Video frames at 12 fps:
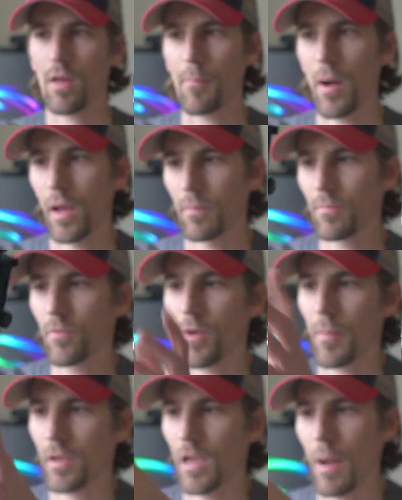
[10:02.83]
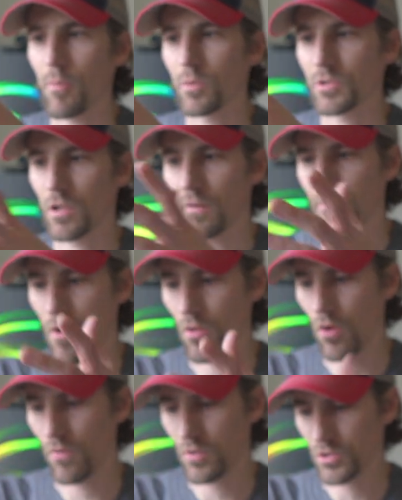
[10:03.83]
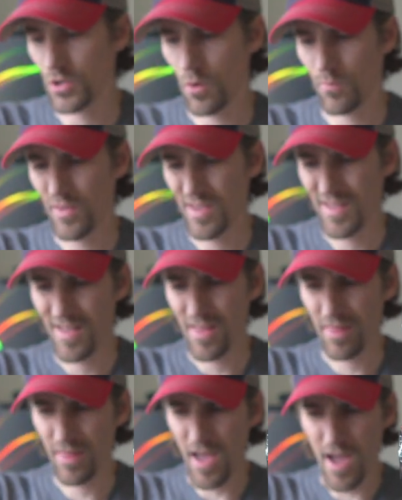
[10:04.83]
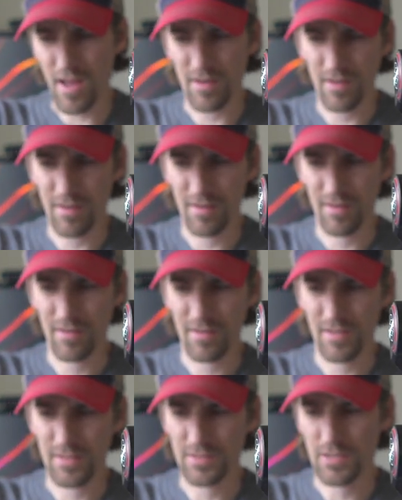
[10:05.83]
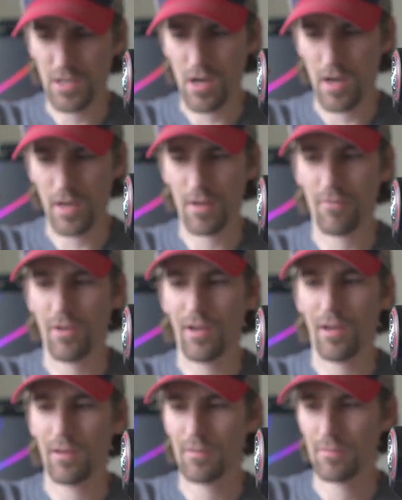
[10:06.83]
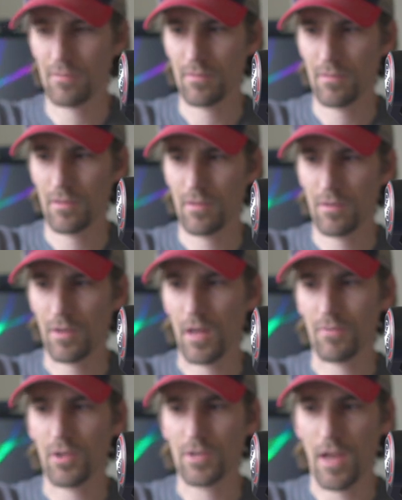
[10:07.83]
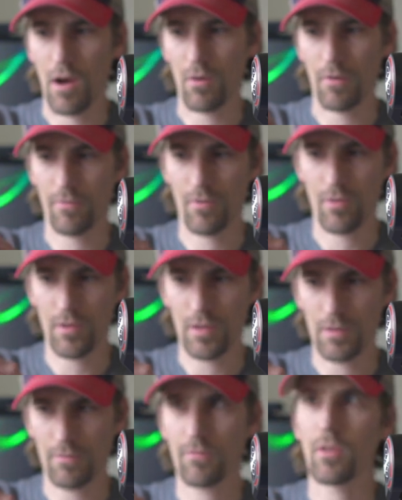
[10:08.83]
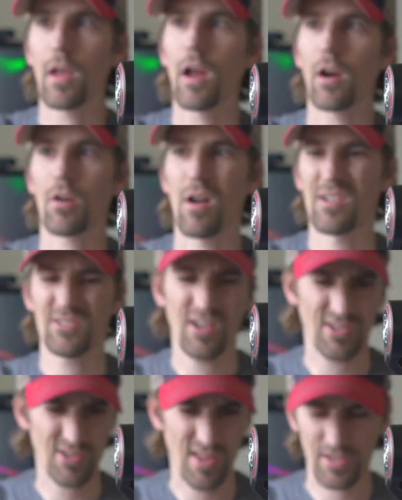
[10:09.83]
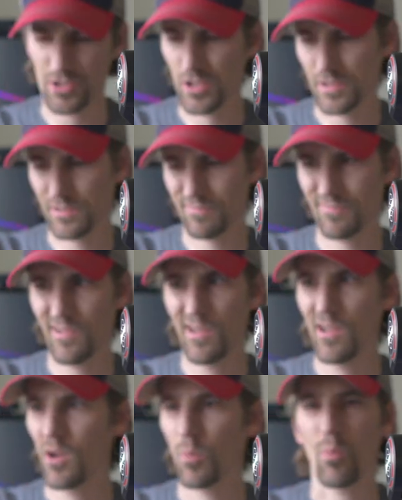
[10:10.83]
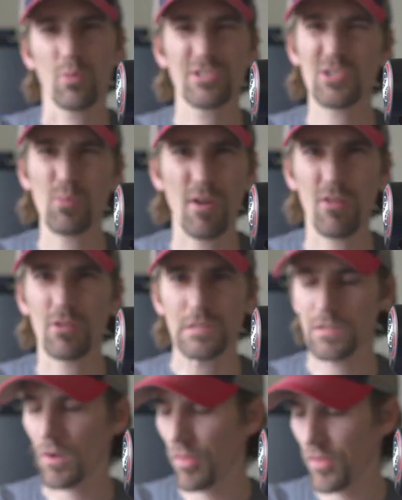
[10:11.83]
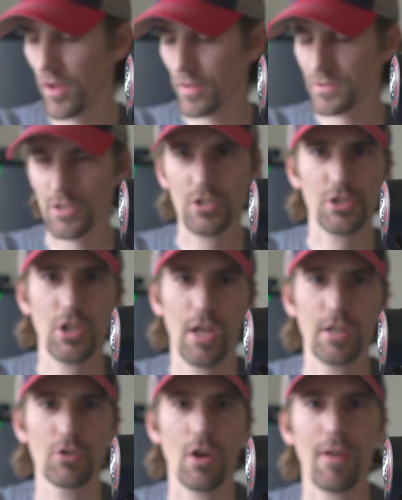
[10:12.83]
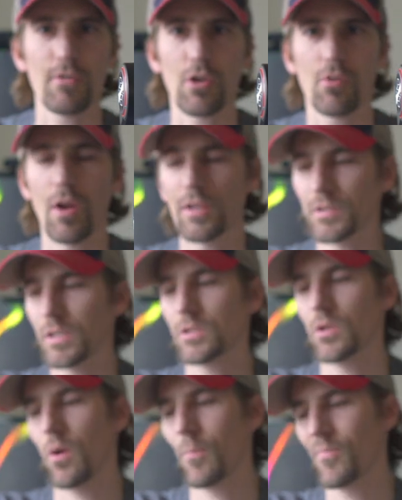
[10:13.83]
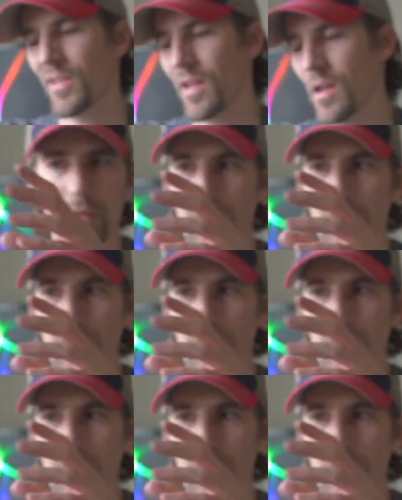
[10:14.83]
thought my camera was going to fall over. So that is kind of a downer for the AirCross there. So that's just one of those little things that just can drive you crazy. So